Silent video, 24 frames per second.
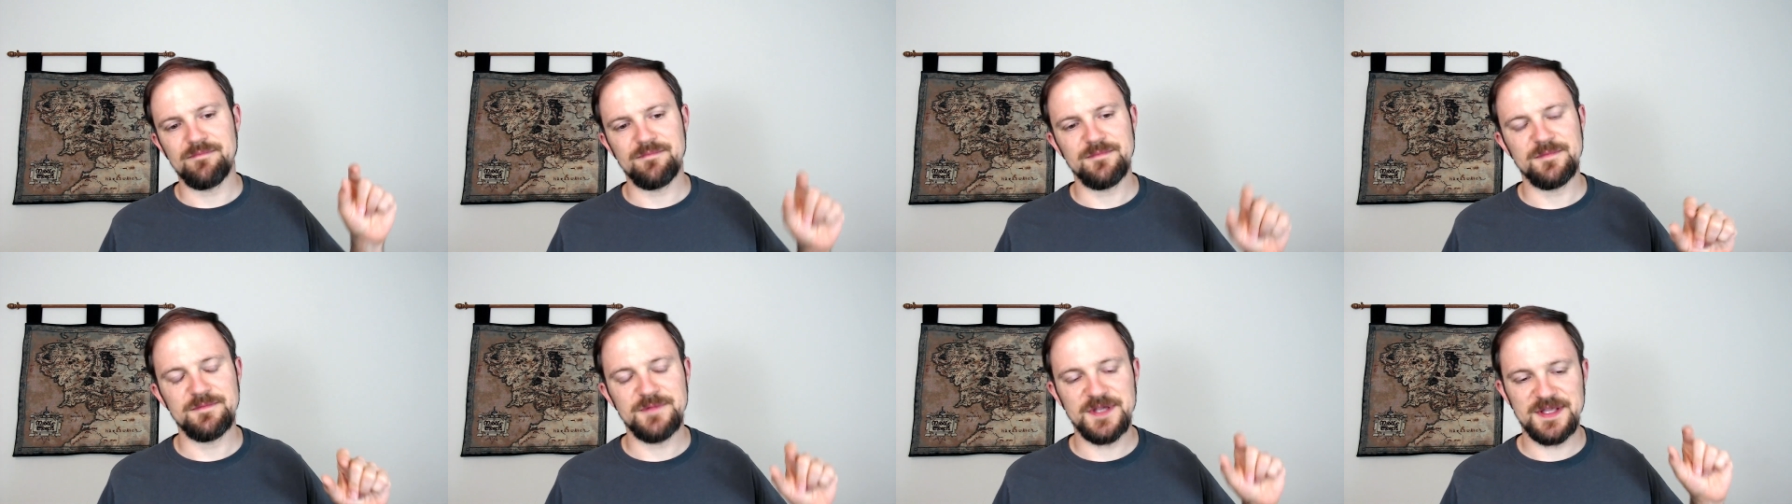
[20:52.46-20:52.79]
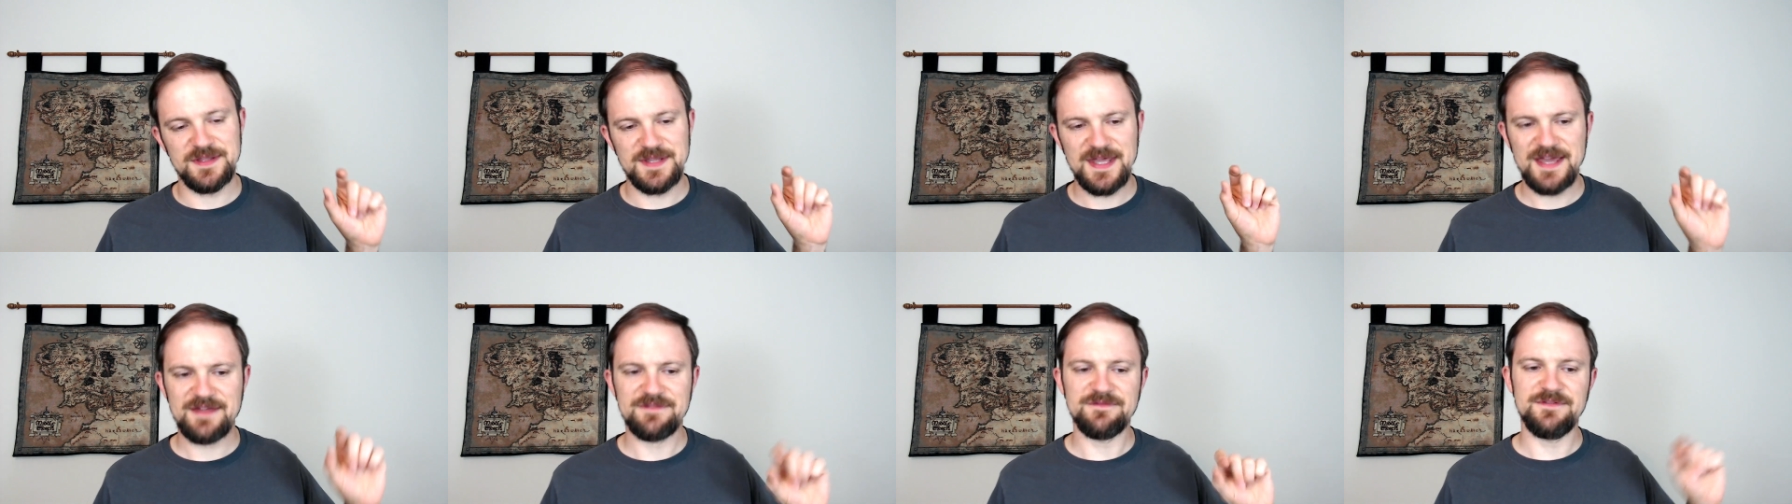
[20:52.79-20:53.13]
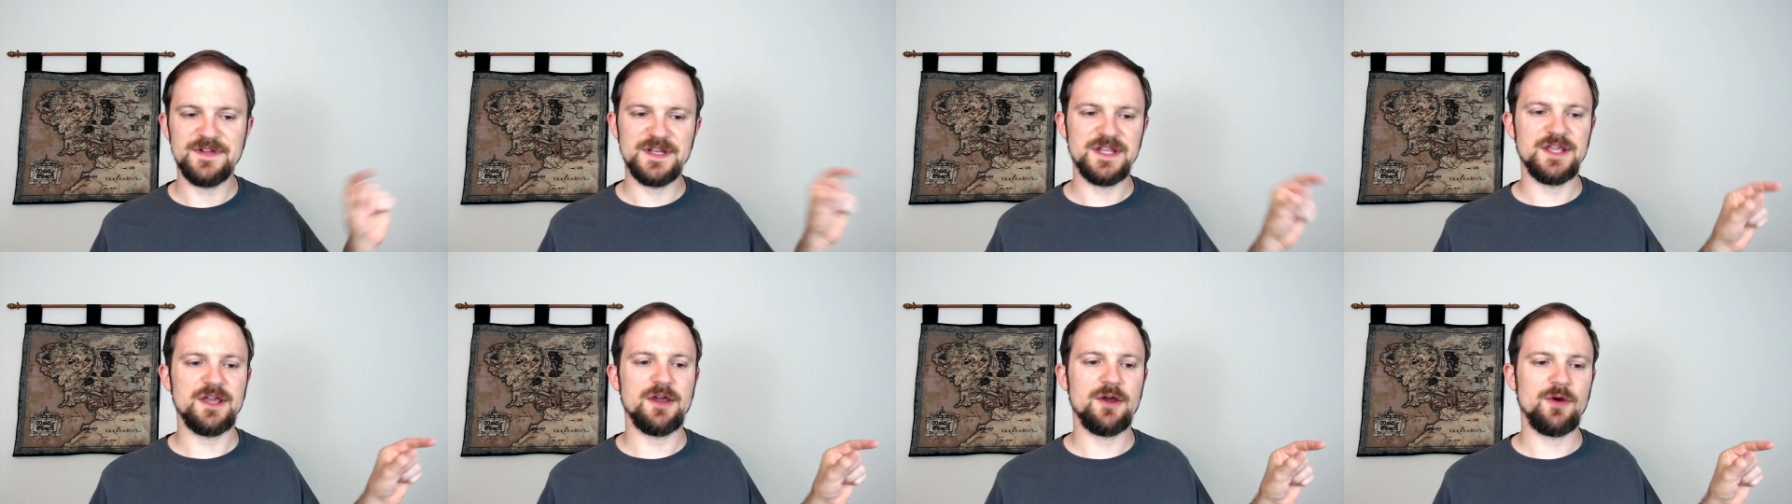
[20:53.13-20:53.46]
in that
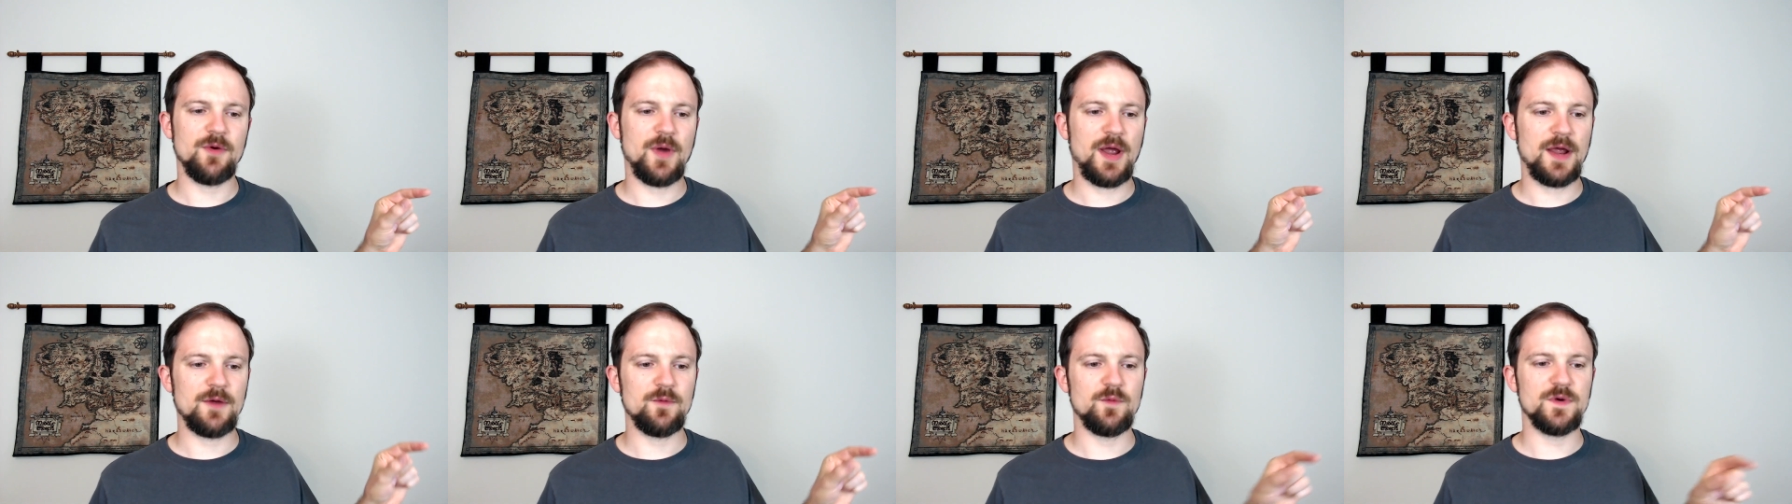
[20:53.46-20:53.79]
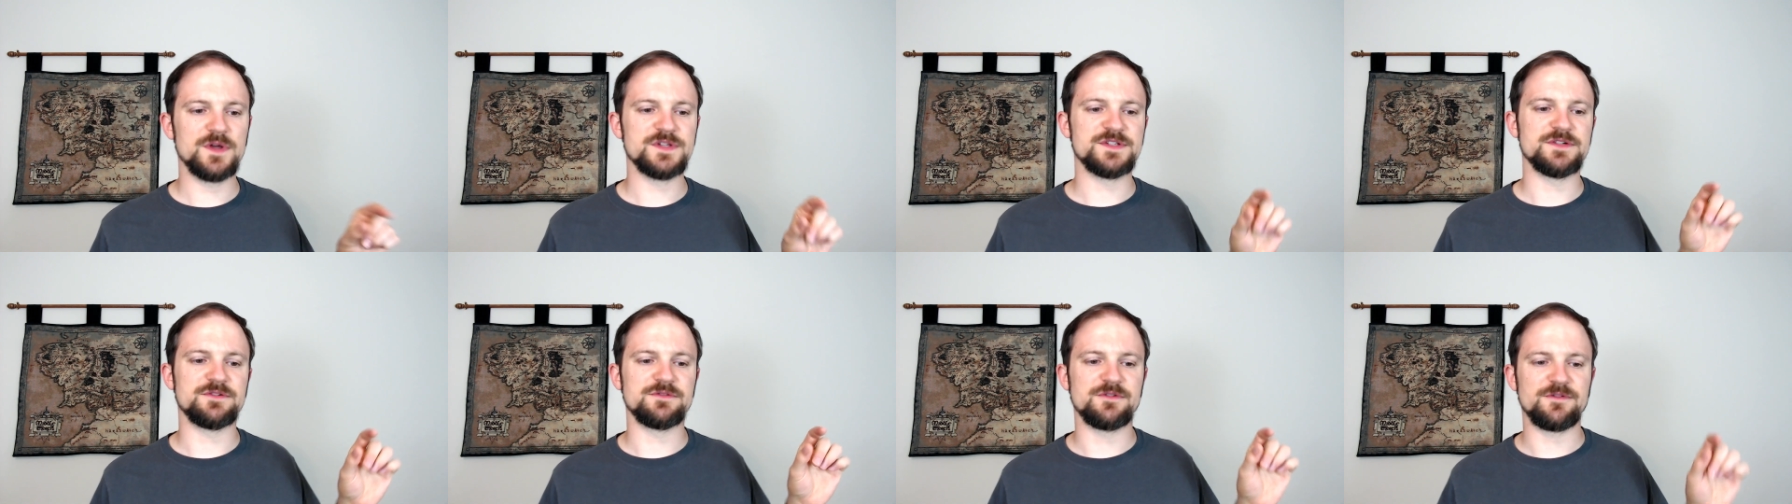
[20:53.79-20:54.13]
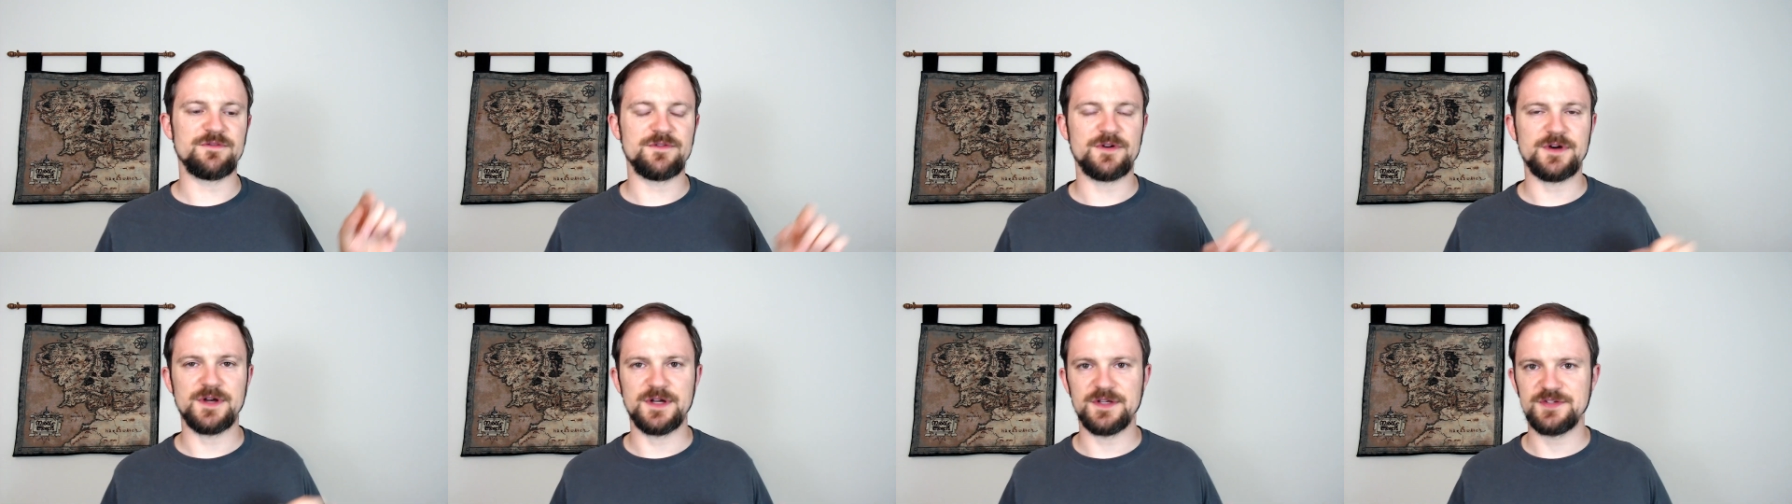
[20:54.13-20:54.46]
video, I wasn't
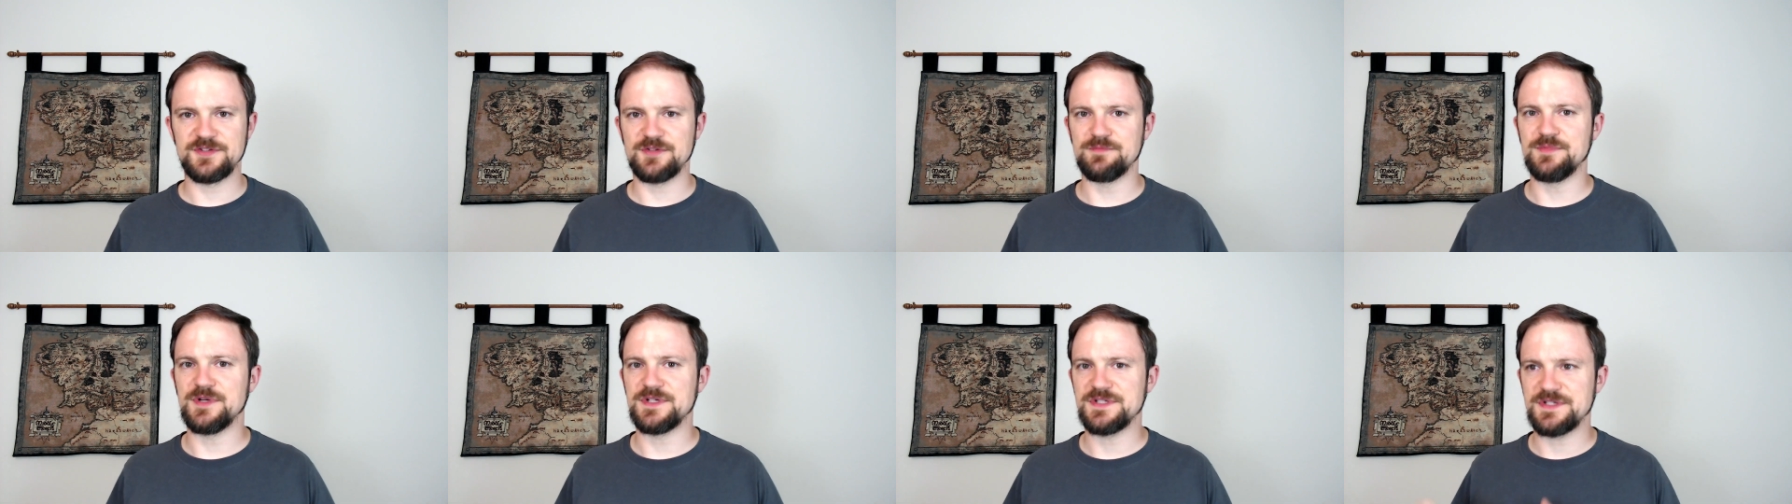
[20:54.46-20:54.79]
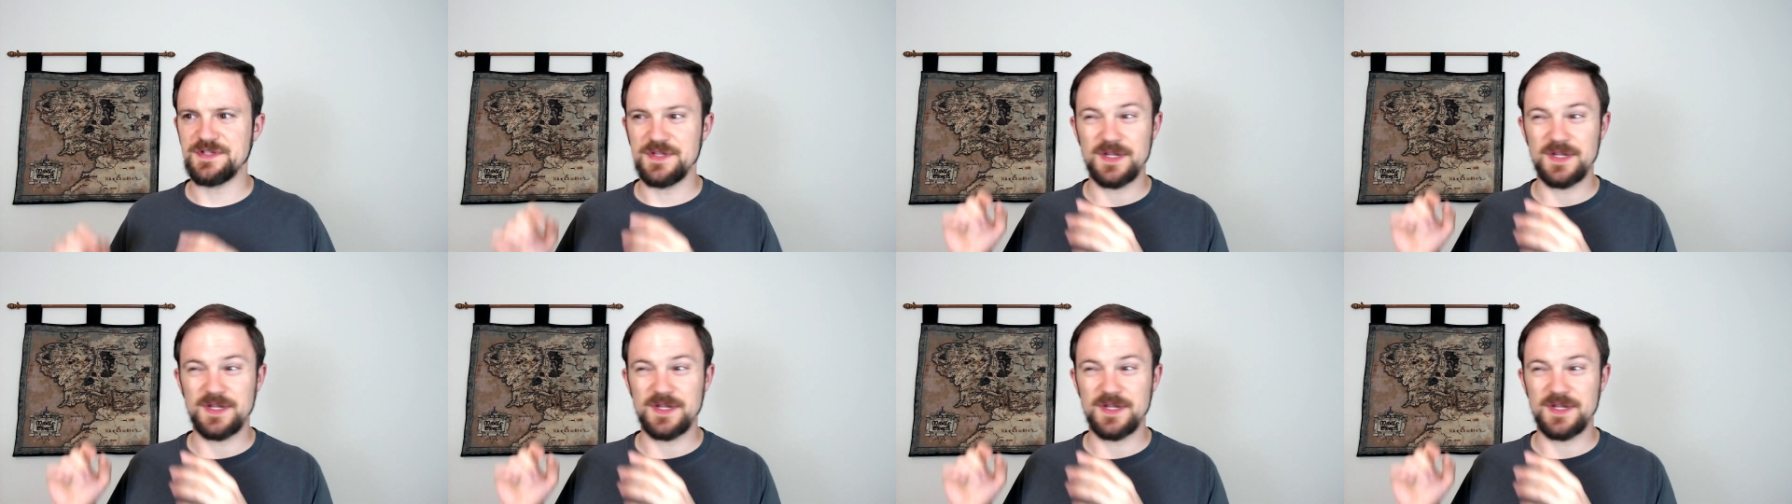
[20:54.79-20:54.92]
referring so much